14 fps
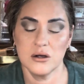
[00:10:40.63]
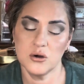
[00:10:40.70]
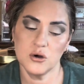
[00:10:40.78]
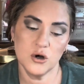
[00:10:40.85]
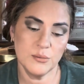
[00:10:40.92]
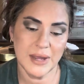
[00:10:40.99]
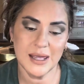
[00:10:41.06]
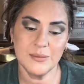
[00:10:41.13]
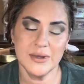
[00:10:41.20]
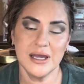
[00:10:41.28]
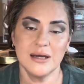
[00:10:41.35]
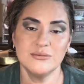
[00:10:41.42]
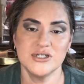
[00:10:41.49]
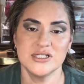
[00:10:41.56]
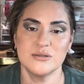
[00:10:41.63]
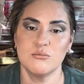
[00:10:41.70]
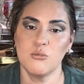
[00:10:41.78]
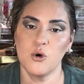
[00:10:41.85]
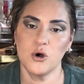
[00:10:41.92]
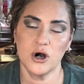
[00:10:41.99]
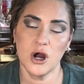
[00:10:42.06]
Or maybe I'm just
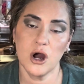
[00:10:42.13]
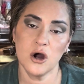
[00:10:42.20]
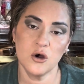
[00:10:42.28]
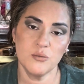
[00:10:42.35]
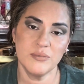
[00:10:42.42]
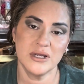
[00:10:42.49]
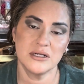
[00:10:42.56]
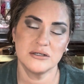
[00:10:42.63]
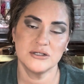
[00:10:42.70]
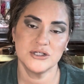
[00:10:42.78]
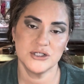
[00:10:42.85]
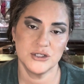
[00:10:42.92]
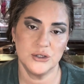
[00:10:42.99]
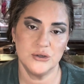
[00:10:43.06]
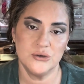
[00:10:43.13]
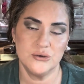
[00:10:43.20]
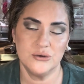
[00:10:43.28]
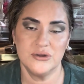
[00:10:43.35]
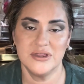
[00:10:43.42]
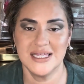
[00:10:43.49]
more open to